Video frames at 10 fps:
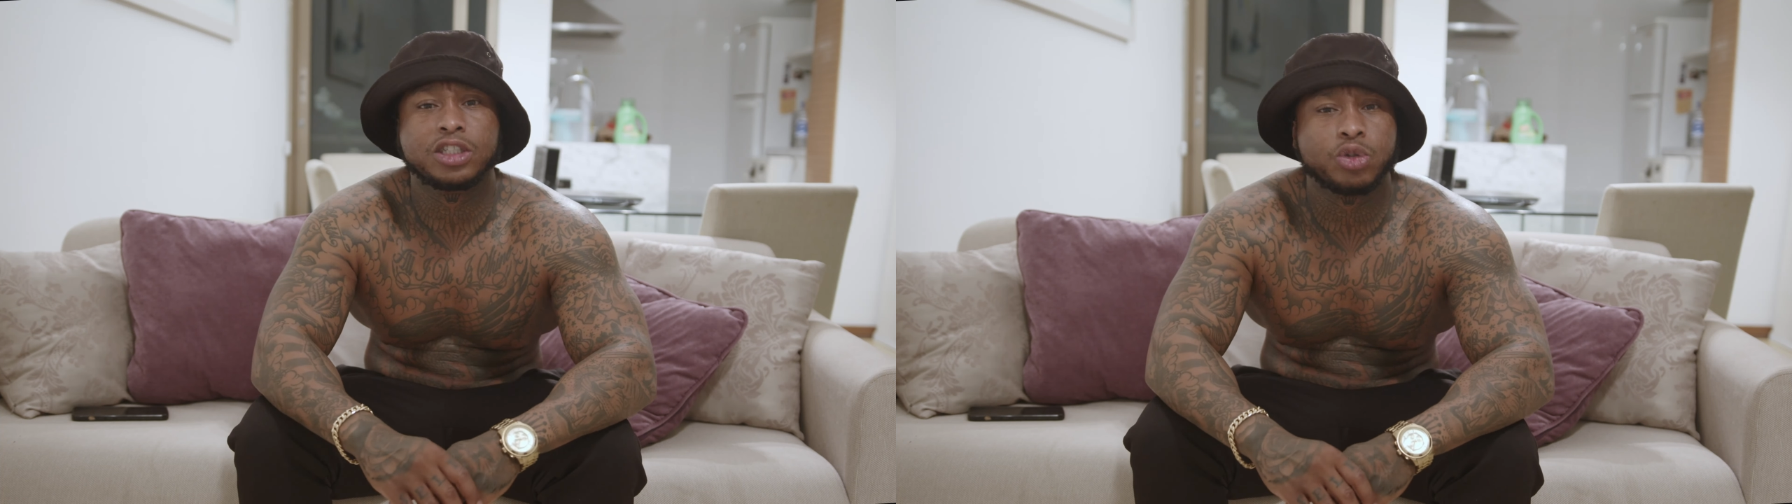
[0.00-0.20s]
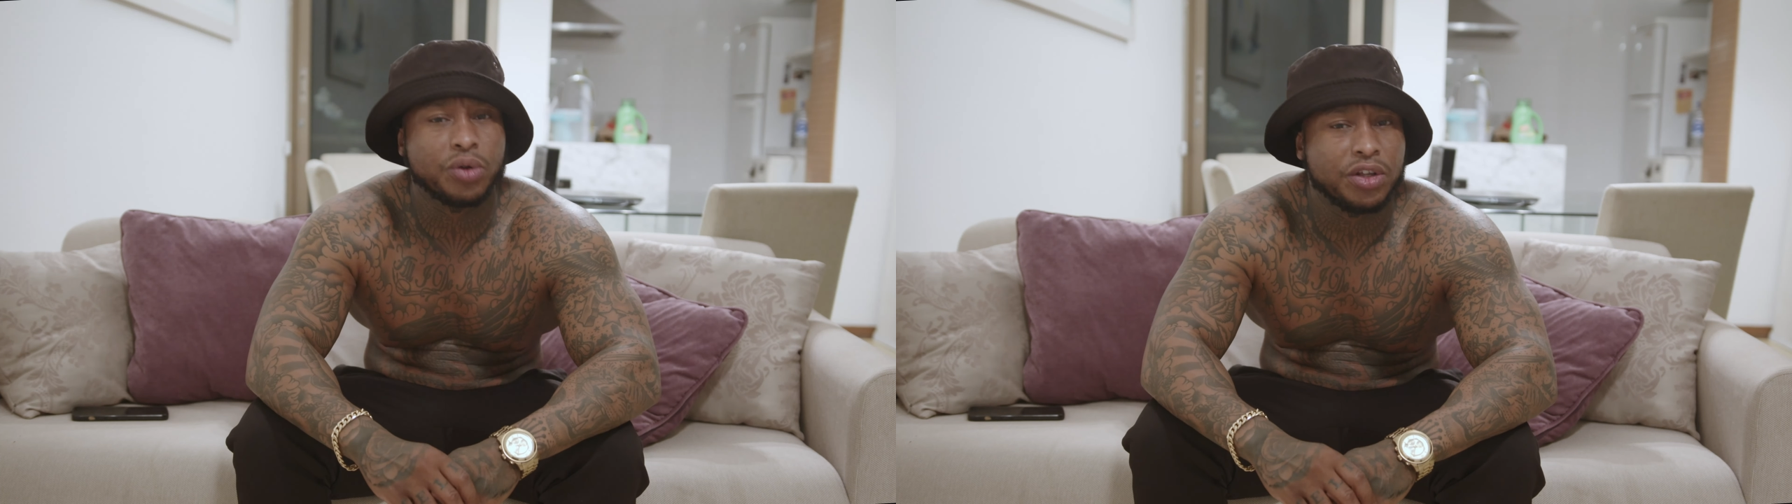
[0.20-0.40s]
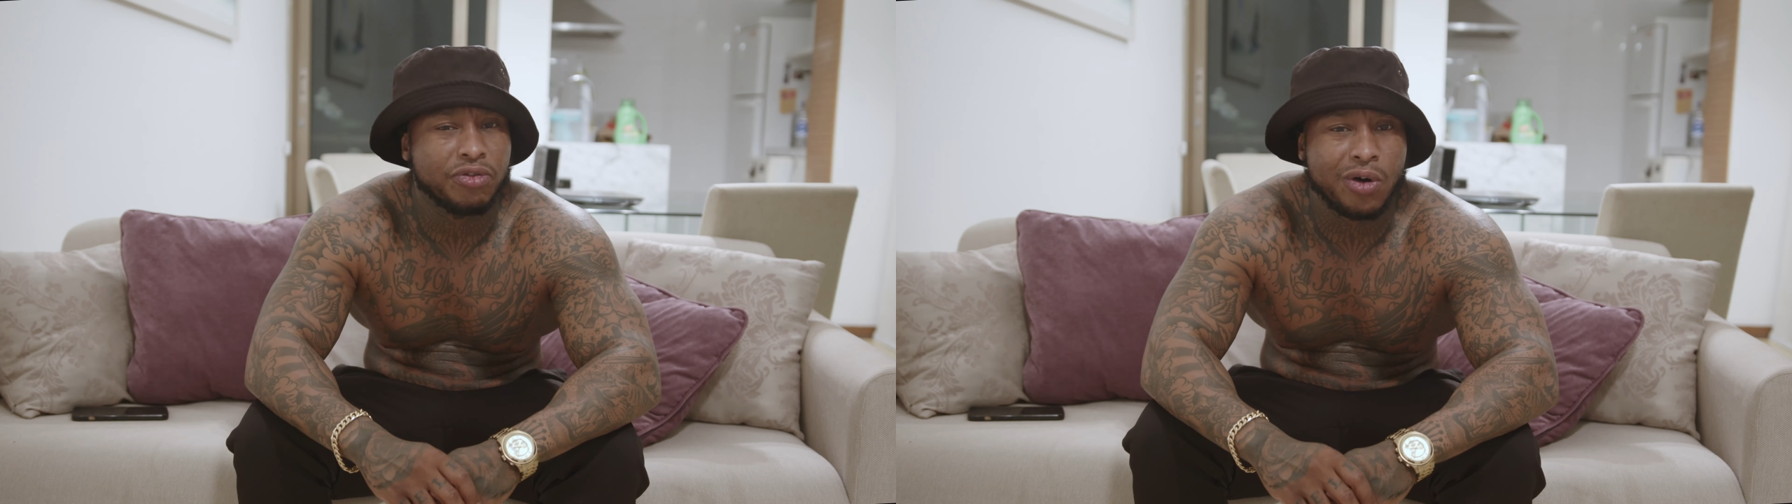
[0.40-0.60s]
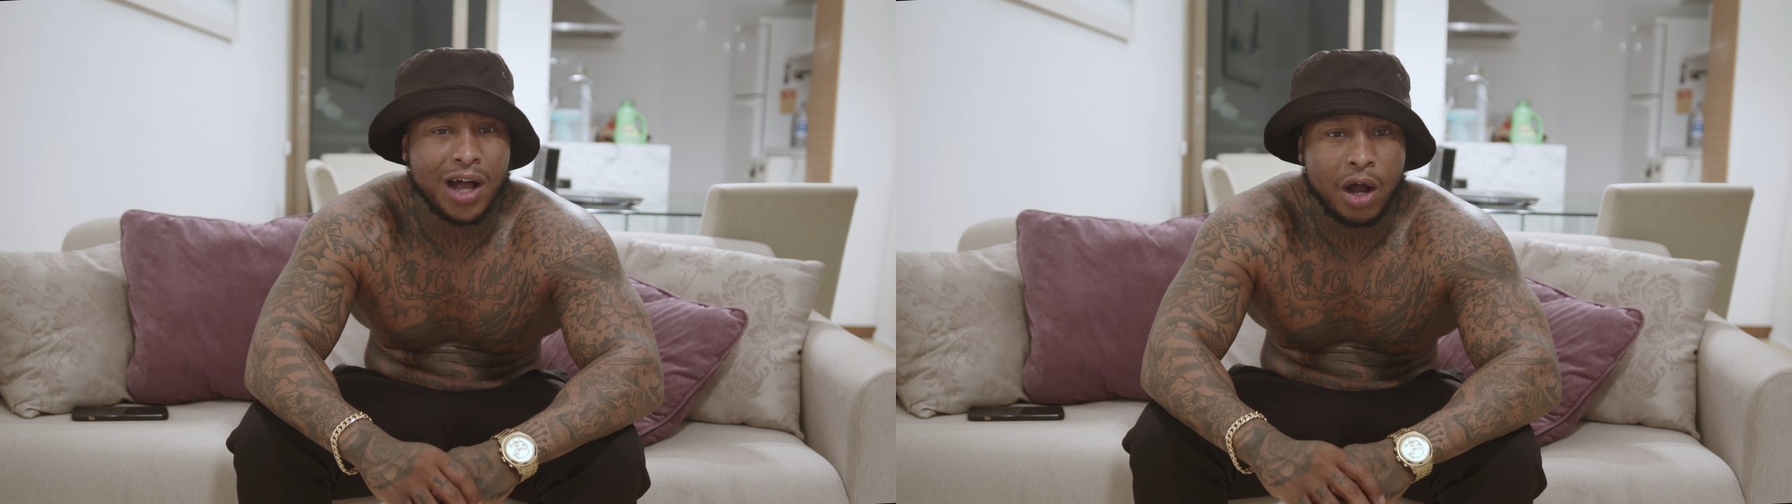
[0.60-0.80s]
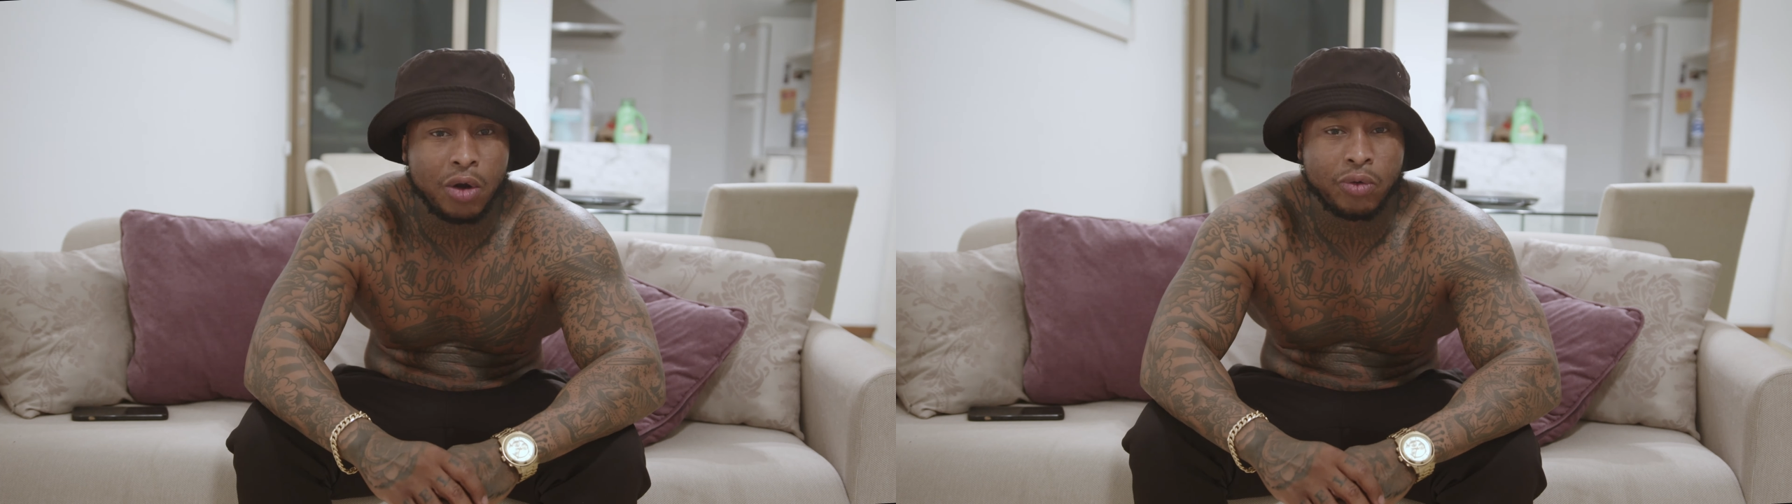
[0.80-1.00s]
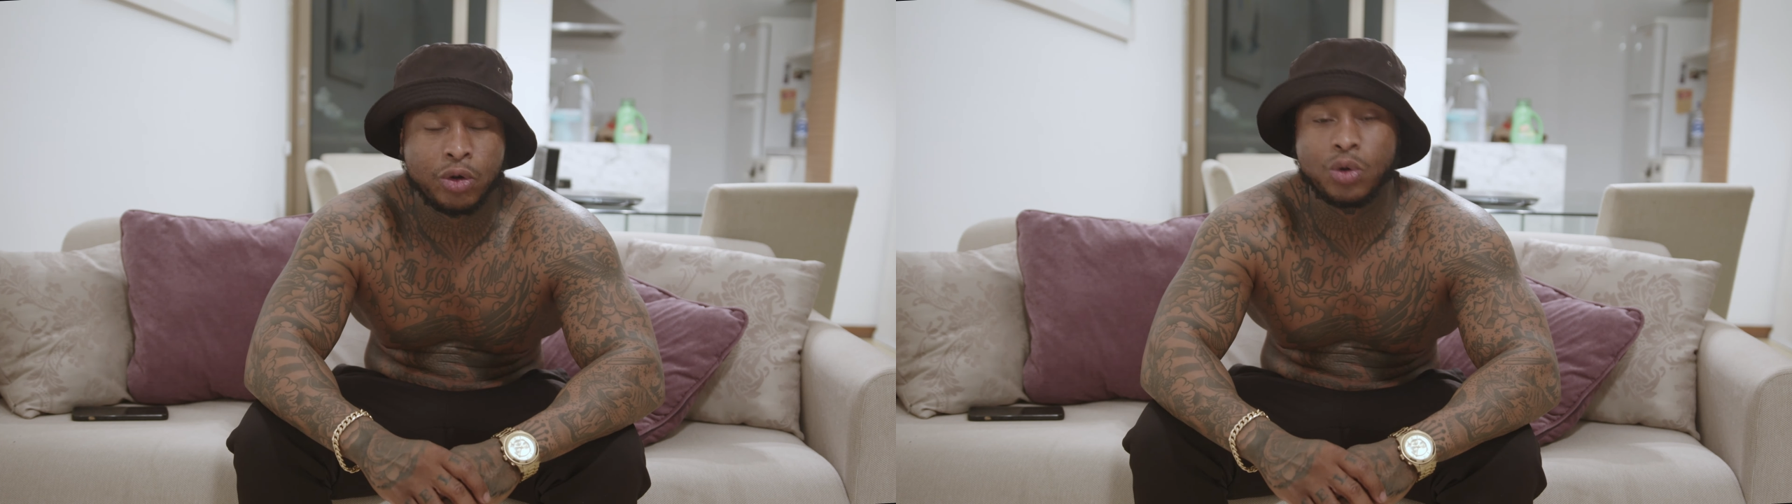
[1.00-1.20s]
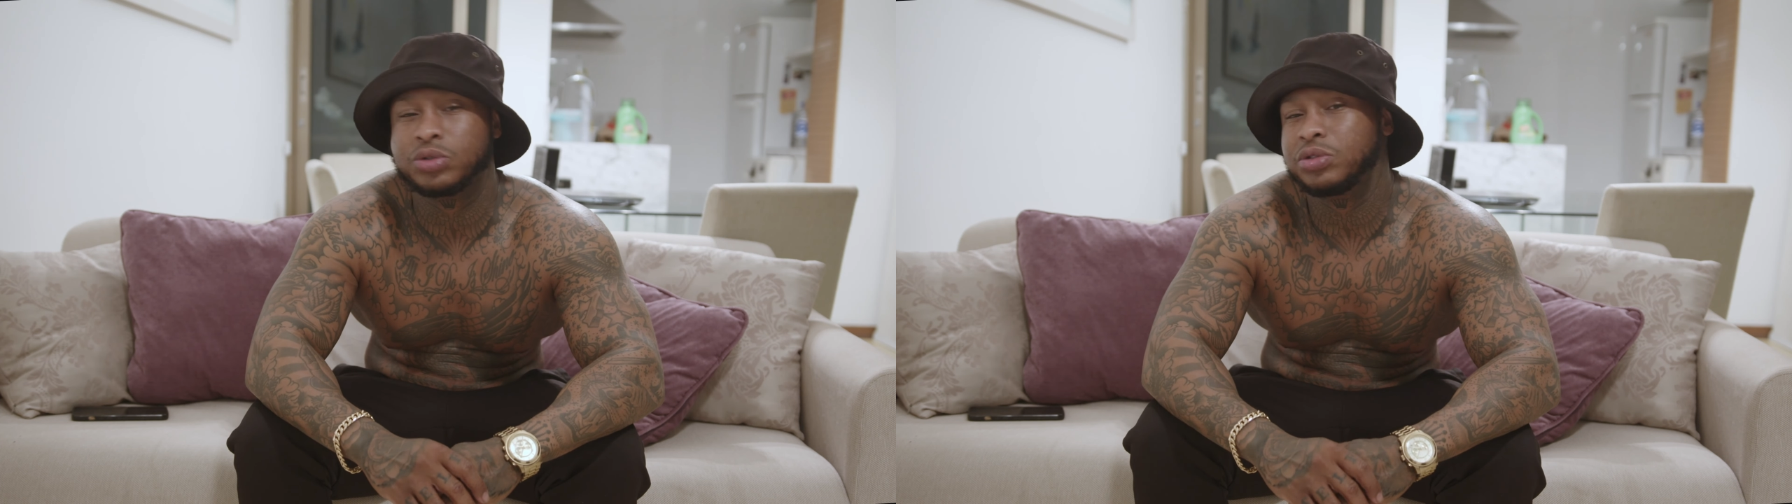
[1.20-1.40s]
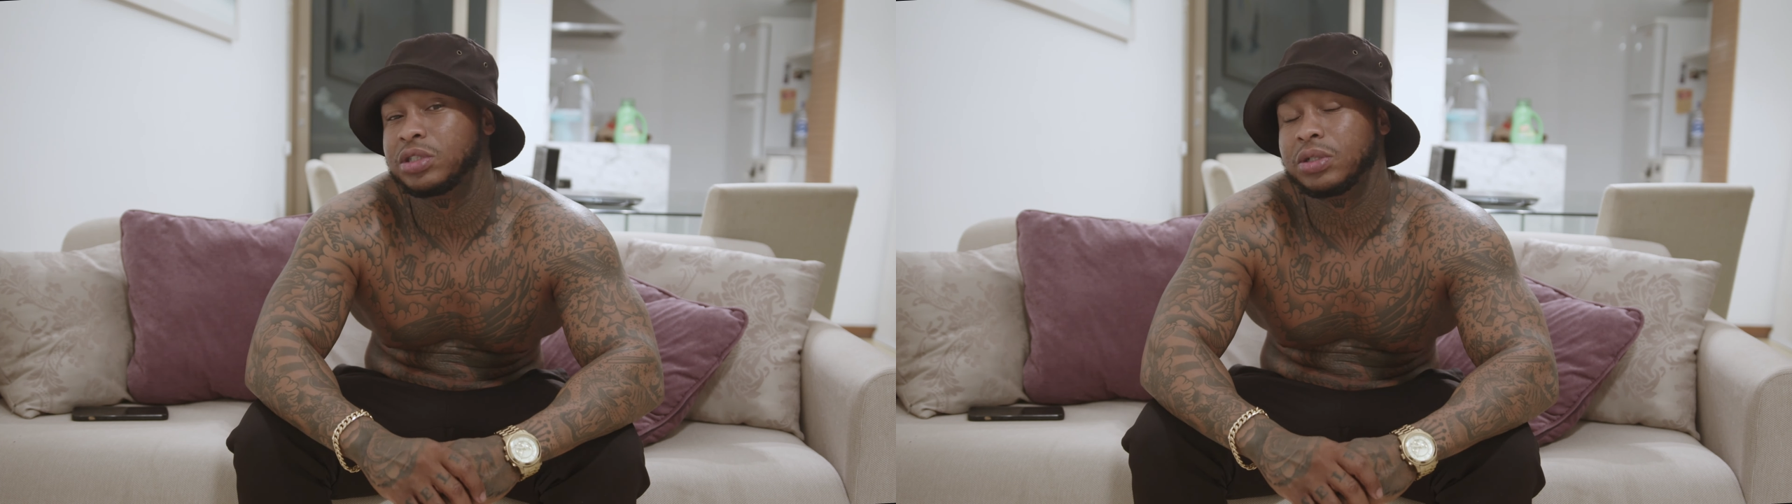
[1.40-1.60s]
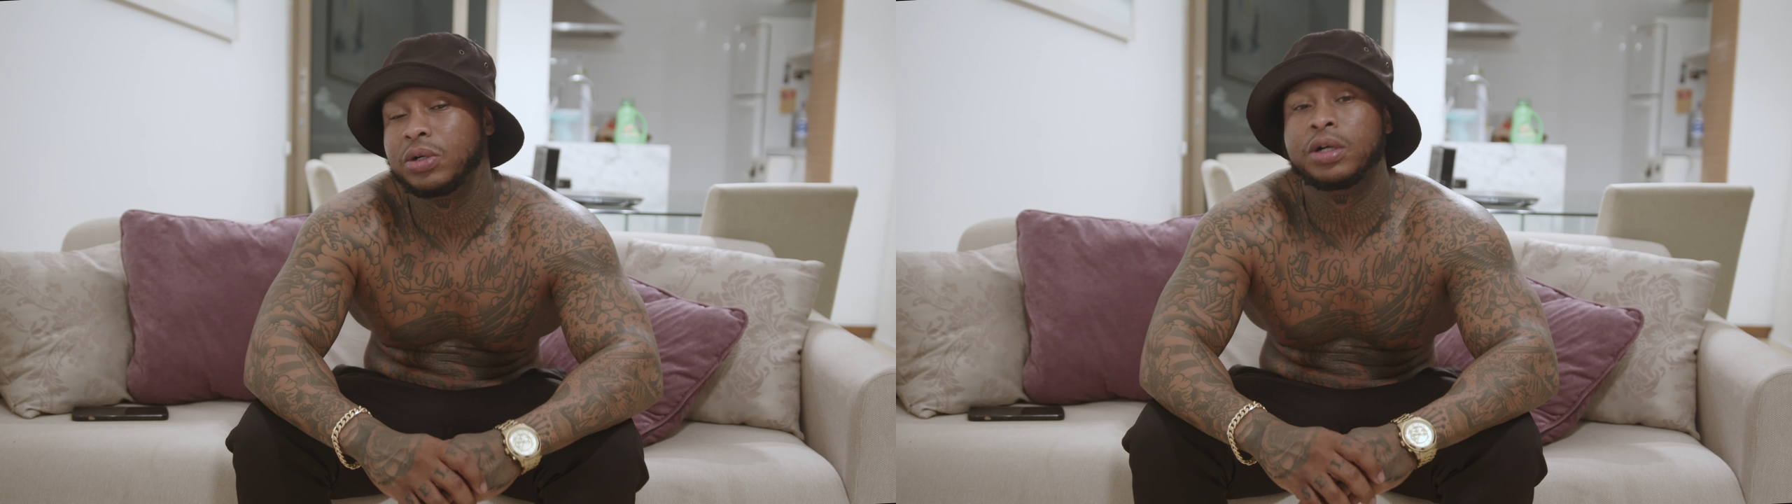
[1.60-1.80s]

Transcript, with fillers: 24-hour grocery store.